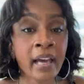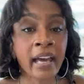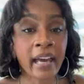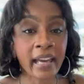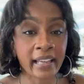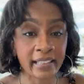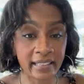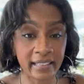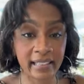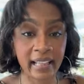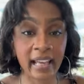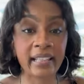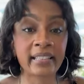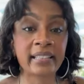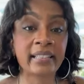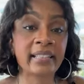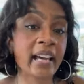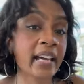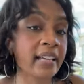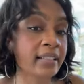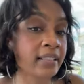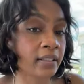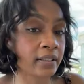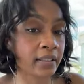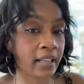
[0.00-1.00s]
into that
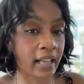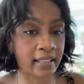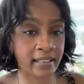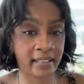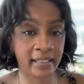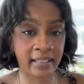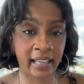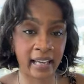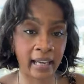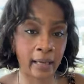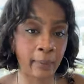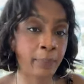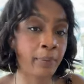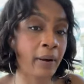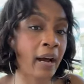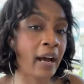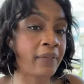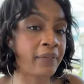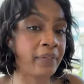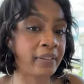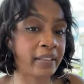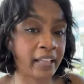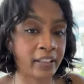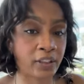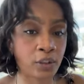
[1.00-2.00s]
desert, that same
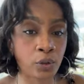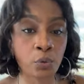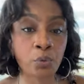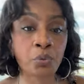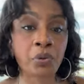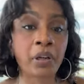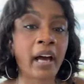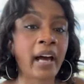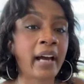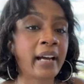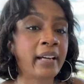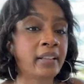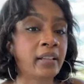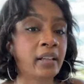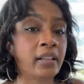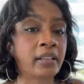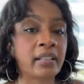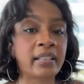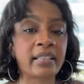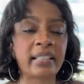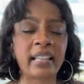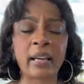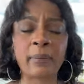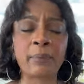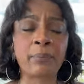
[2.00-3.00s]
prophet that you lied on,
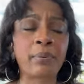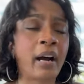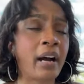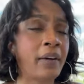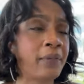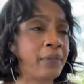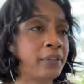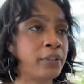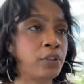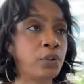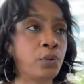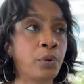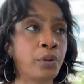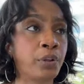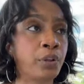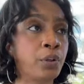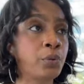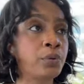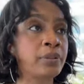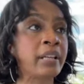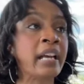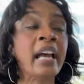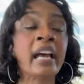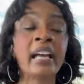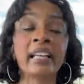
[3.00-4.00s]
the same prophet you
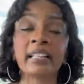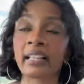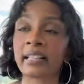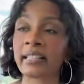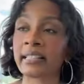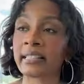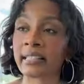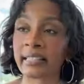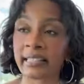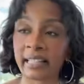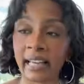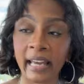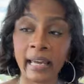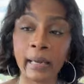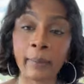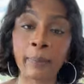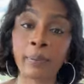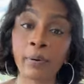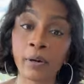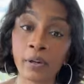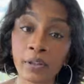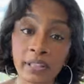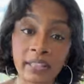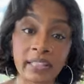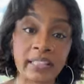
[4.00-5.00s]
accused, the same
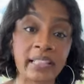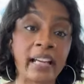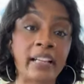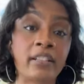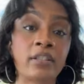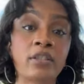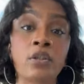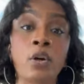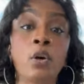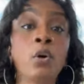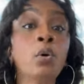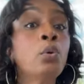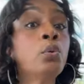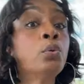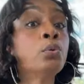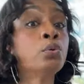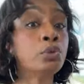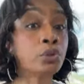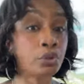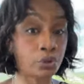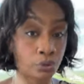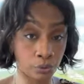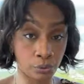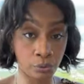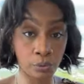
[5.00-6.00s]
person that told
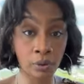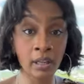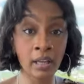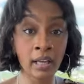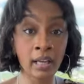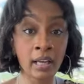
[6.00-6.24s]
you